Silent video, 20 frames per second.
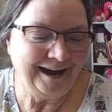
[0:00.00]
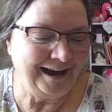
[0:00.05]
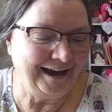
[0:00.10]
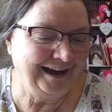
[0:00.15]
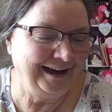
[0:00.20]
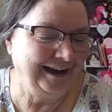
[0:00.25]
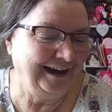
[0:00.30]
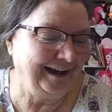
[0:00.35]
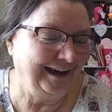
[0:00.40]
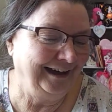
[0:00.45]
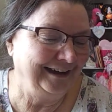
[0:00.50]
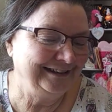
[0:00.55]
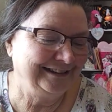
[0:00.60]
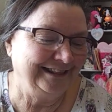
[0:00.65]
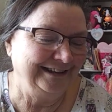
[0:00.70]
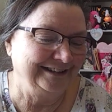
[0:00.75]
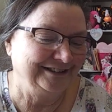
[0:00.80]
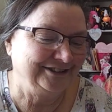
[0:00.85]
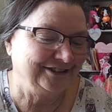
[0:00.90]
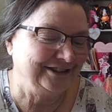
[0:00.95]
I
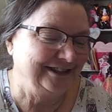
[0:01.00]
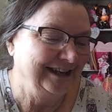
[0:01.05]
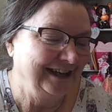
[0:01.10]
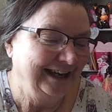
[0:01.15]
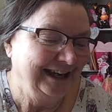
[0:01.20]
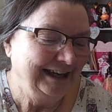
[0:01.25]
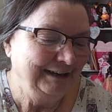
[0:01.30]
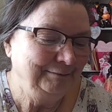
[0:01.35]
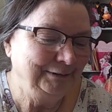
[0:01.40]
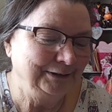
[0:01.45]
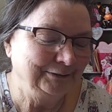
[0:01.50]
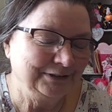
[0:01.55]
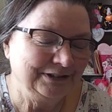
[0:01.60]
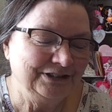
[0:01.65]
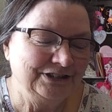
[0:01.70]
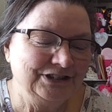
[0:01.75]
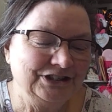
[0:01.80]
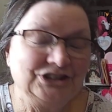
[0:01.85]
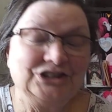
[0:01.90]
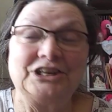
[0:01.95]
think, but it was
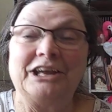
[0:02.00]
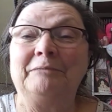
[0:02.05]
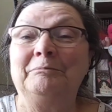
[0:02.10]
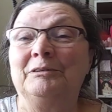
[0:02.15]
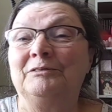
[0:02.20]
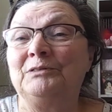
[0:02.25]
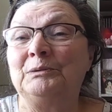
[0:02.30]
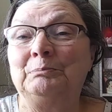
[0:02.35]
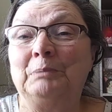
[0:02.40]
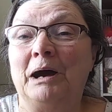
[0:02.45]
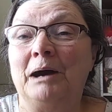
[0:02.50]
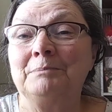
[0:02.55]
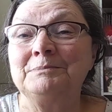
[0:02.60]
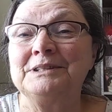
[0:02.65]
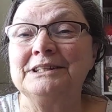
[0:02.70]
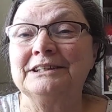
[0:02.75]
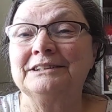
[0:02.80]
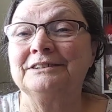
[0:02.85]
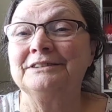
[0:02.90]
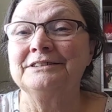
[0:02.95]
in the shape of a
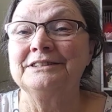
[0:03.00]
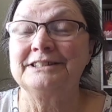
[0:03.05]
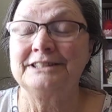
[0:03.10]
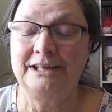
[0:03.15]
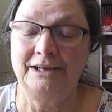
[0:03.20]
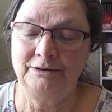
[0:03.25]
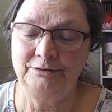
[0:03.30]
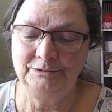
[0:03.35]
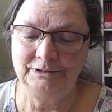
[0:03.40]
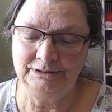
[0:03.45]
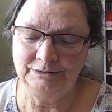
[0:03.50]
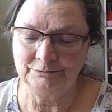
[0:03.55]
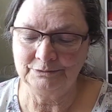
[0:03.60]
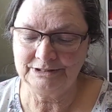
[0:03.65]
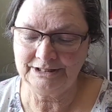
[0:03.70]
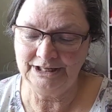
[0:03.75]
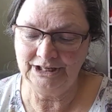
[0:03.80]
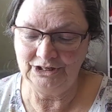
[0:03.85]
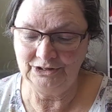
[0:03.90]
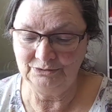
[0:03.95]
popsicle, so it was
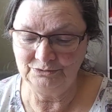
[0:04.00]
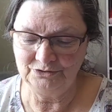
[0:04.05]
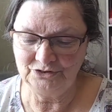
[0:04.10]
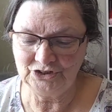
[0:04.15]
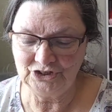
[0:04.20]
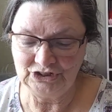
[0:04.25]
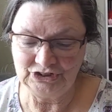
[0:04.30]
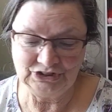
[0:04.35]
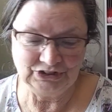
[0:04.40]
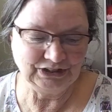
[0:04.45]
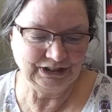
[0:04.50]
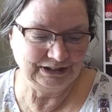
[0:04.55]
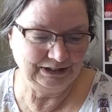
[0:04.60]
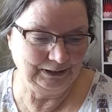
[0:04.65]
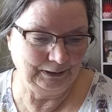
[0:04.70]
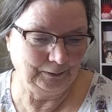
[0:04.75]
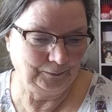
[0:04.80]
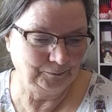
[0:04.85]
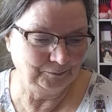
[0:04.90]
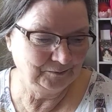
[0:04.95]
cute, and she took it
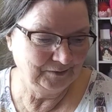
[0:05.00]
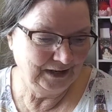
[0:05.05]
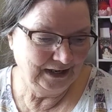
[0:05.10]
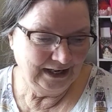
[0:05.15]
home.